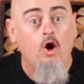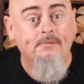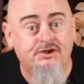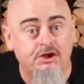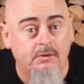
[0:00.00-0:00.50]
I'm
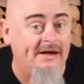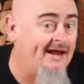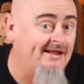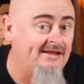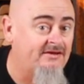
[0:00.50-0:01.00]
Schuey
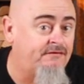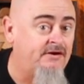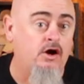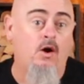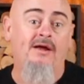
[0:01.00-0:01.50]
and in this
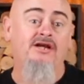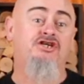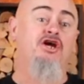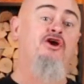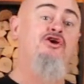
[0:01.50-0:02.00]
video I'm going to
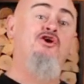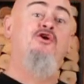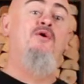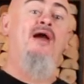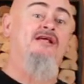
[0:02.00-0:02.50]
show
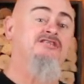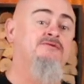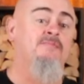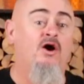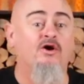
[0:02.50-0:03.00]
you how to
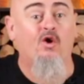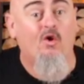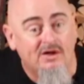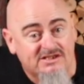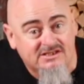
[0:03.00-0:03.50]
smoke
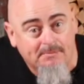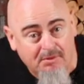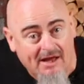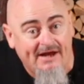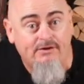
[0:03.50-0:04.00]
oyster
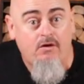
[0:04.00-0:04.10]
blade